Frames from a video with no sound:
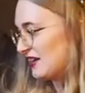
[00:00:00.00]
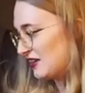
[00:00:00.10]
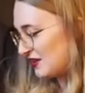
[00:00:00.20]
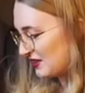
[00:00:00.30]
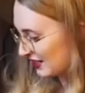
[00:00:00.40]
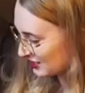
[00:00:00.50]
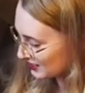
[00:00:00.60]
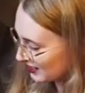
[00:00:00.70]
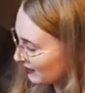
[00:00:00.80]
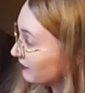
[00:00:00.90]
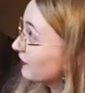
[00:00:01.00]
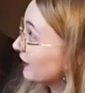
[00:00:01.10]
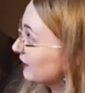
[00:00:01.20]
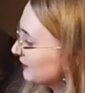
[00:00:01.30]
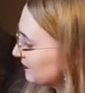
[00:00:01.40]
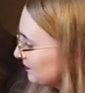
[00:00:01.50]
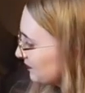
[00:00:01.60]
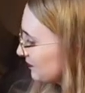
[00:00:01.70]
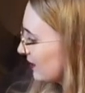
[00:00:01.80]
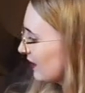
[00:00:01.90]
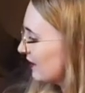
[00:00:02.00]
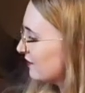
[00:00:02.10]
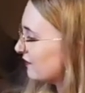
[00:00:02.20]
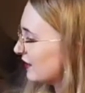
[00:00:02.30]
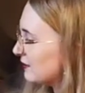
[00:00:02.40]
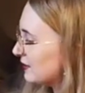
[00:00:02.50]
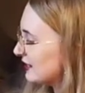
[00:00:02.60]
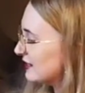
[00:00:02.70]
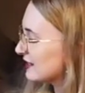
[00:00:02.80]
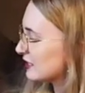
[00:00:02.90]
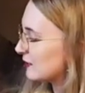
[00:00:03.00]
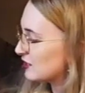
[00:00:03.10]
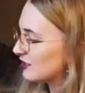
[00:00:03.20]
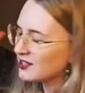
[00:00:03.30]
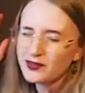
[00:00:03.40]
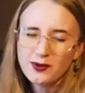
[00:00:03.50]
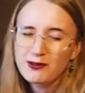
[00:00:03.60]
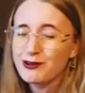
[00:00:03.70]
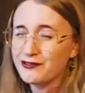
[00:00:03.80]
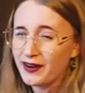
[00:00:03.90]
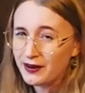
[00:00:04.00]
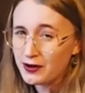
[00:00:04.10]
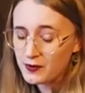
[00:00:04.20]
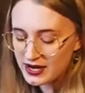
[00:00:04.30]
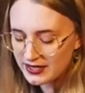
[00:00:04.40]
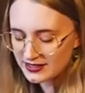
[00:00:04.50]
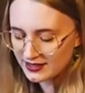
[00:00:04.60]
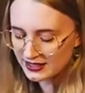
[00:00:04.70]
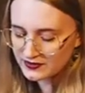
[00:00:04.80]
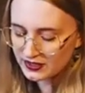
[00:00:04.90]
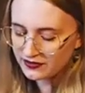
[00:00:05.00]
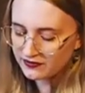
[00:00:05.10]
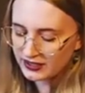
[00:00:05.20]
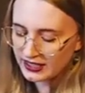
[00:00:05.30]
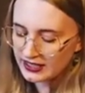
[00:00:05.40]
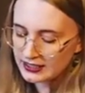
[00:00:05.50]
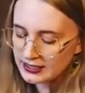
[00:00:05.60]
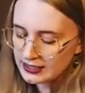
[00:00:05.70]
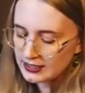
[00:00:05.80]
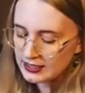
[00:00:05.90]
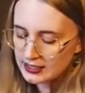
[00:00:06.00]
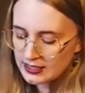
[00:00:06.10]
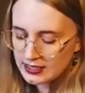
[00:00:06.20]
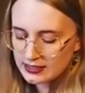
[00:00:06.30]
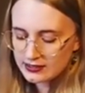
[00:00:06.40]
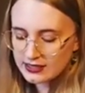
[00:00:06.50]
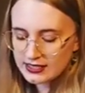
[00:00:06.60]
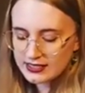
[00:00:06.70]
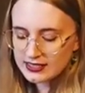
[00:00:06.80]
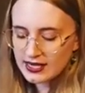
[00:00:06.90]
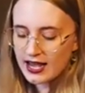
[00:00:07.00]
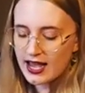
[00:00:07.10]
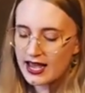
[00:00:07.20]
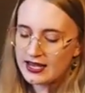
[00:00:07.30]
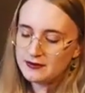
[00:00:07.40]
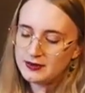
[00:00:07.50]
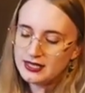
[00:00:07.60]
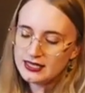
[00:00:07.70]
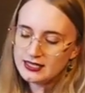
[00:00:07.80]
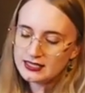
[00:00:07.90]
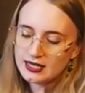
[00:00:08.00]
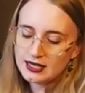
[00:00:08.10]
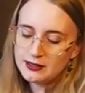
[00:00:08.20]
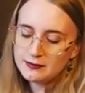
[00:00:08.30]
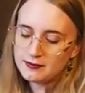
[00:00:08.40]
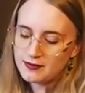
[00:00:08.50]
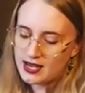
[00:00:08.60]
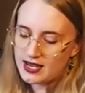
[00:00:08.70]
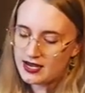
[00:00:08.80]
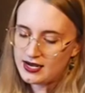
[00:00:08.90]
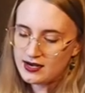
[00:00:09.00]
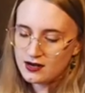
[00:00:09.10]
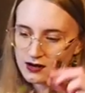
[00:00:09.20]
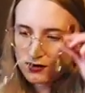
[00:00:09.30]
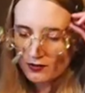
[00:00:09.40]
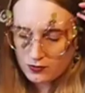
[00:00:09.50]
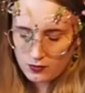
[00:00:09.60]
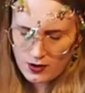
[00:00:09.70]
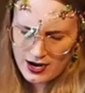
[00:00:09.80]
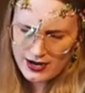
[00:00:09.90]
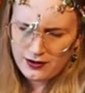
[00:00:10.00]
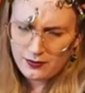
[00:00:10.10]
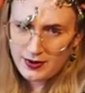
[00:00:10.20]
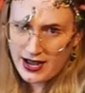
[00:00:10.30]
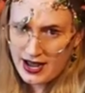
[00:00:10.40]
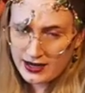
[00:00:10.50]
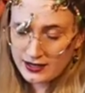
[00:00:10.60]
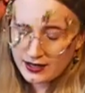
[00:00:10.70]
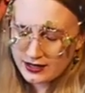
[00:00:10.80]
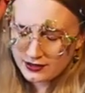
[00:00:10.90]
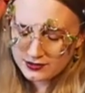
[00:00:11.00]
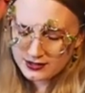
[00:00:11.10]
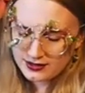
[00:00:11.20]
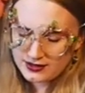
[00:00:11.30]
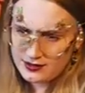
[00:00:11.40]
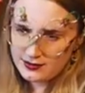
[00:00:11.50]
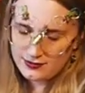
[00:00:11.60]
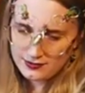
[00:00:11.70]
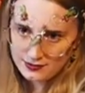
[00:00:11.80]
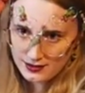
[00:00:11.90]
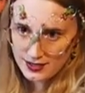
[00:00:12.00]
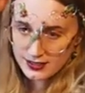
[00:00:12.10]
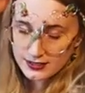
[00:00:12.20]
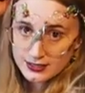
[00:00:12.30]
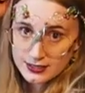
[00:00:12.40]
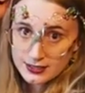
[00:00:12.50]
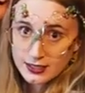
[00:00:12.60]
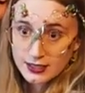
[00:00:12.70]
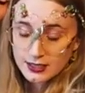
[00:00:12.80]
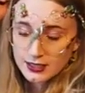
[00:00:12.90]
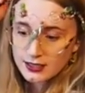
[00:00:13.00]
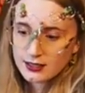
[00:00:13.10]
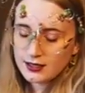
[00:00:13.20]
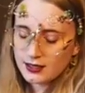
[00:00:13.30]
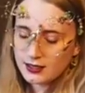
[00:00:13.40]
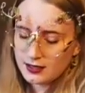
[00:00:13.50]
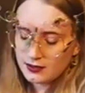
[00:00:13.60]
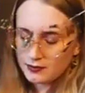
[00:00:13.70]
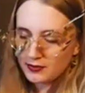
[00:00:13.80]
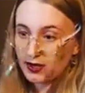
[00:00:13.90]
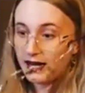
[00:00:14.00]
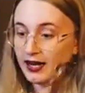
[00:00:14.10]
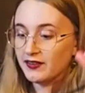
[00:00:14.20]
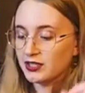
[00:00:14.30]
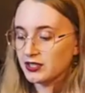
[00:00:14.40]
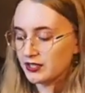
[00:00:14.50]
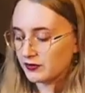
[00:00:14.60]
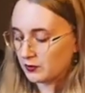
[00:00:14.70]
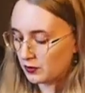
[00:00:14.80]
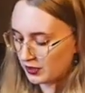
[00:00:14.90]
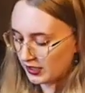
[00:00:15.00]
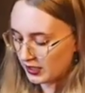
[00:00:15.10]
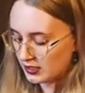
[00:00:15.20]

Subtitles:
don't know, I think it's just kind of fun piece, especially like when we were fairy wings. It's very fitting. This is a headpiece I made a while back. It kind of goes like this, but I've actually never worn it.